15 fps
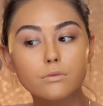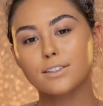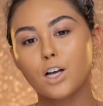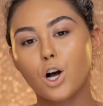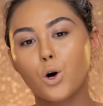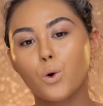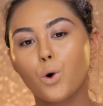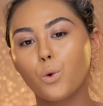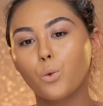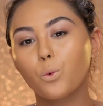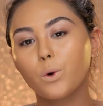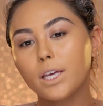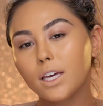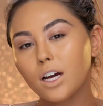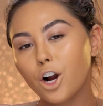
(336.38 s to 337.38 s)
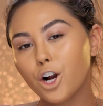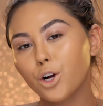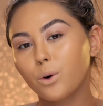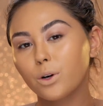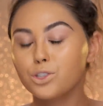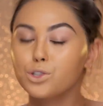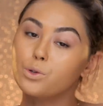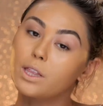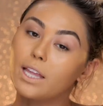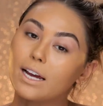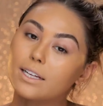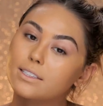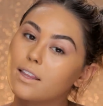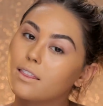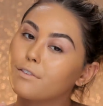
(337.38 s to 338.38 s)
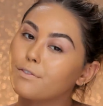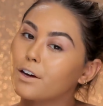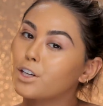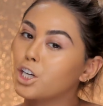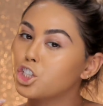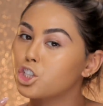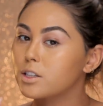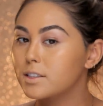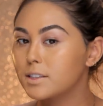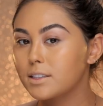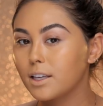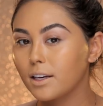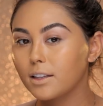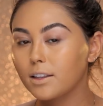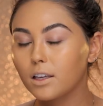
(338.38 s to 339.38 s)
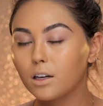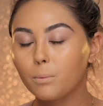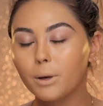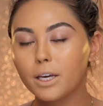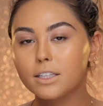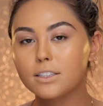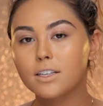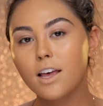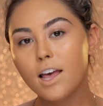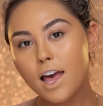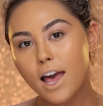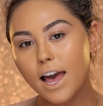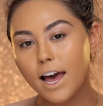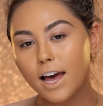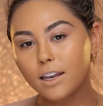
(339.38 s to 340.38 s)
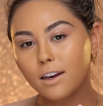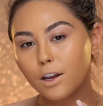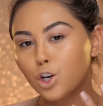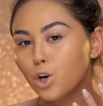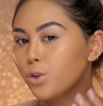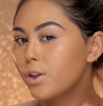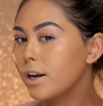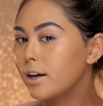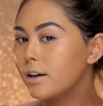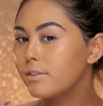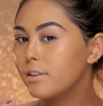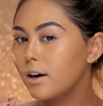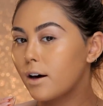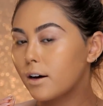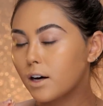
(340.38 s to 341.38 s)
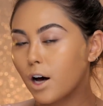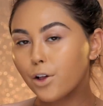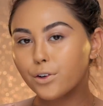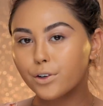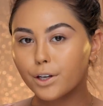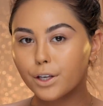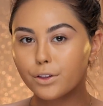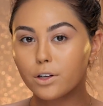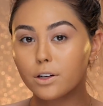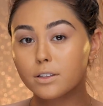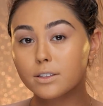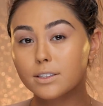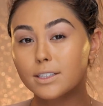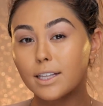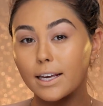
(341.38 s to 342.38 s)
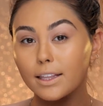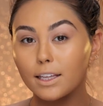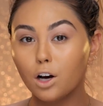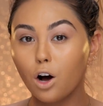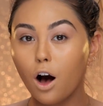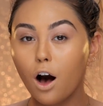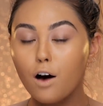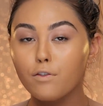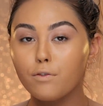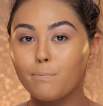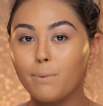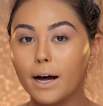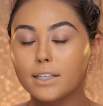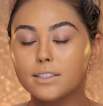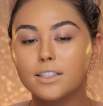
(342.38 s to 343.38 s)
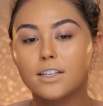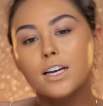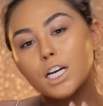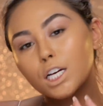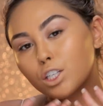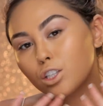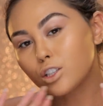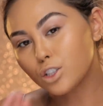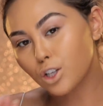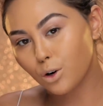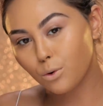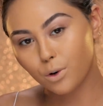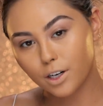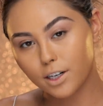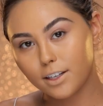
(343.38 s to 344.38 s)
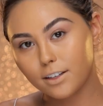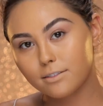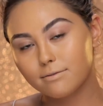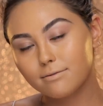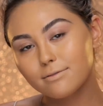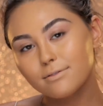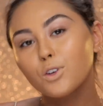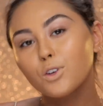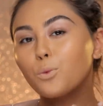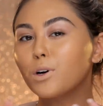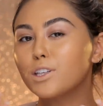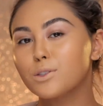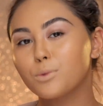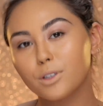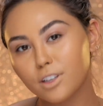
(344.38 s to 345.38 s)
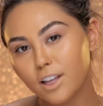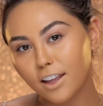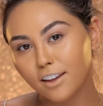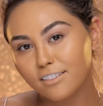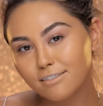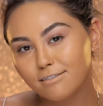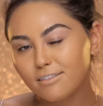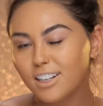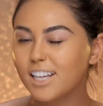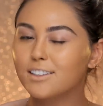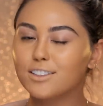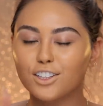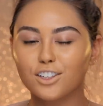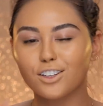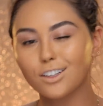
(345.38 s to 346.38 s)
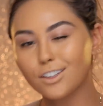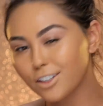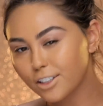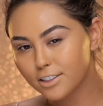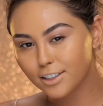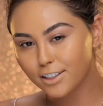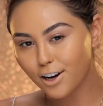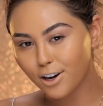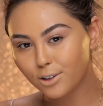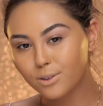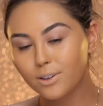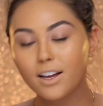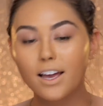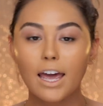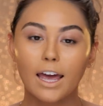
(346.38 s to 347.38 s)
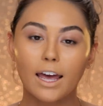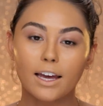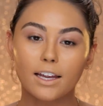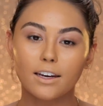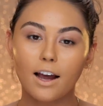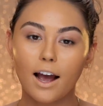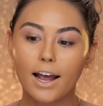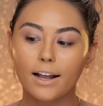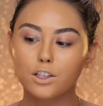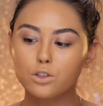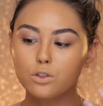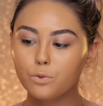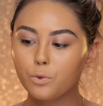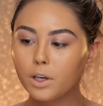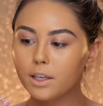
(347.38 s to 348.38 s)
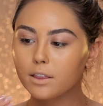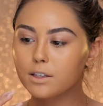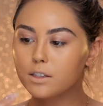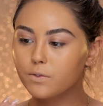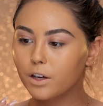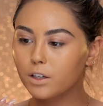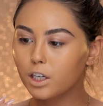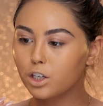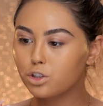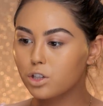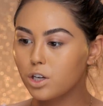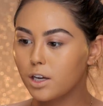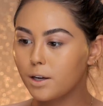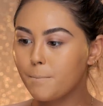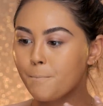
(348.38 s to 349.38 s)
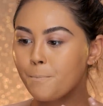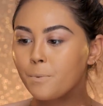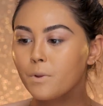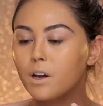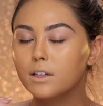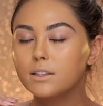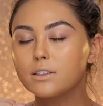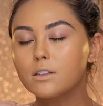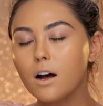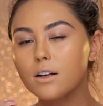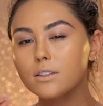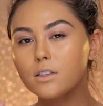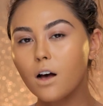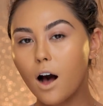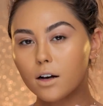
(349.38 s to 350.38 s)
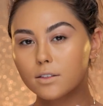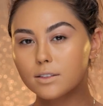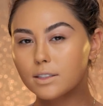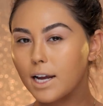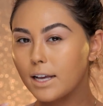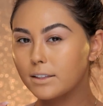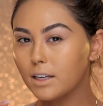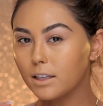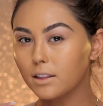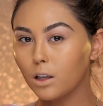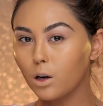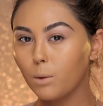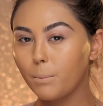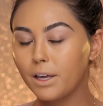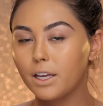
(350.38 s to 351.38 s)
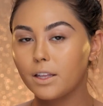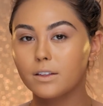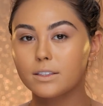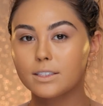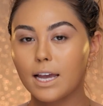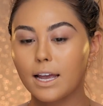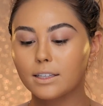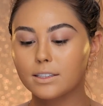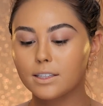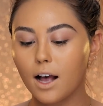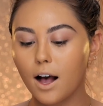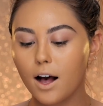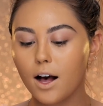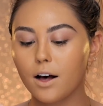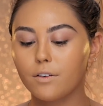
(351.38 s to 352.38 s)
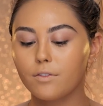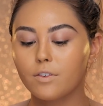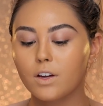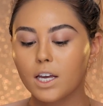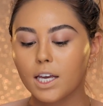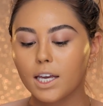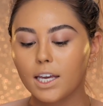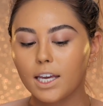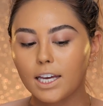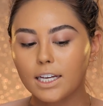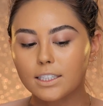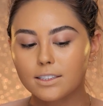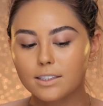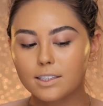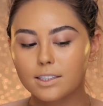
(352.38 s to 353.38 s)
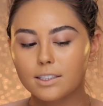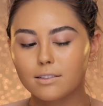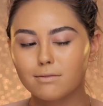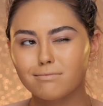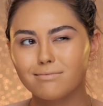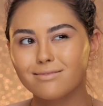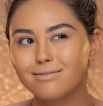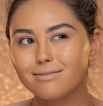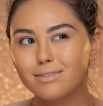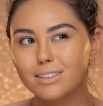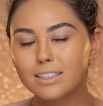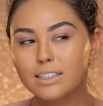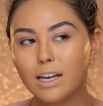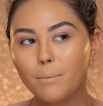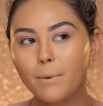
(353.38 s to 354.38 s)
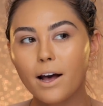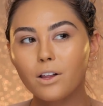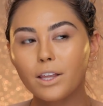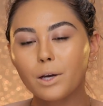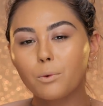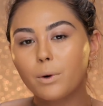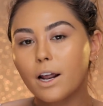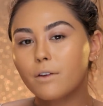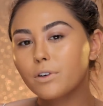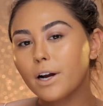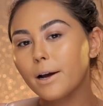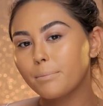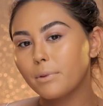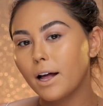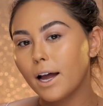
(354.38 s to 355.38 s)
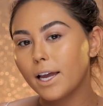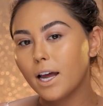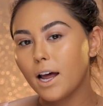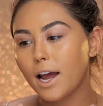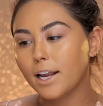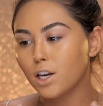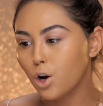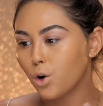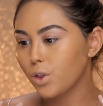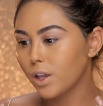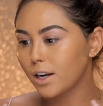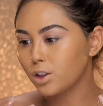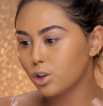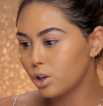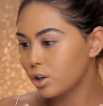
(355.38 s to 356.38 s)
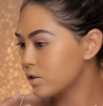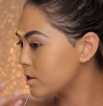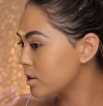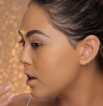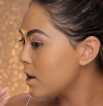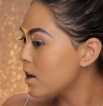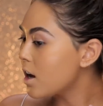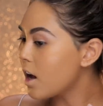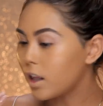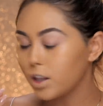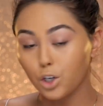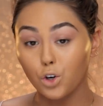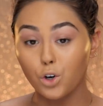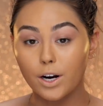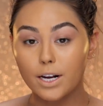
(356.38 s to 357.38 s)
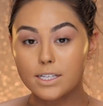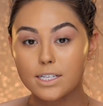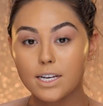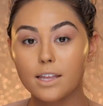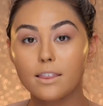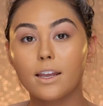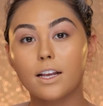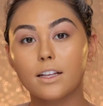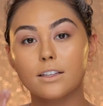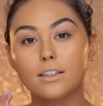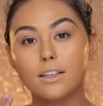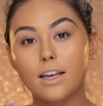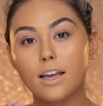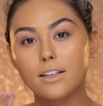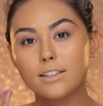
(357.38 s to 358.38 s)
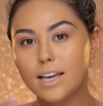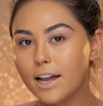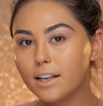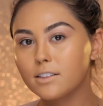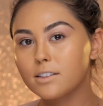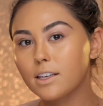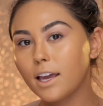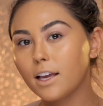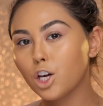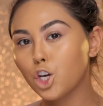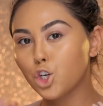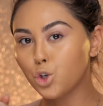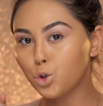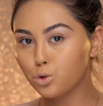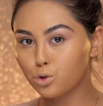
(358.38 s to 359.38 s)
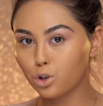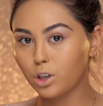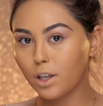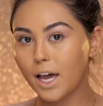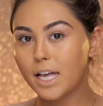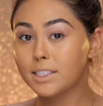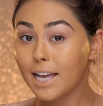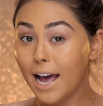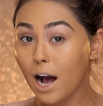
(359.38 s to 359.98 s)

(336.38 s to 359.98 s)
So we are going to let the foundation sit a little bit, and I know that the coloring looks slightly off, but don't worry. Once we're done, it's gonna look good to go. And I do feel like this foundation does oxidize a little bit in the sense of it somehow like whenever I apply it, I know that it looks a little crazy and then it tends to like neutralize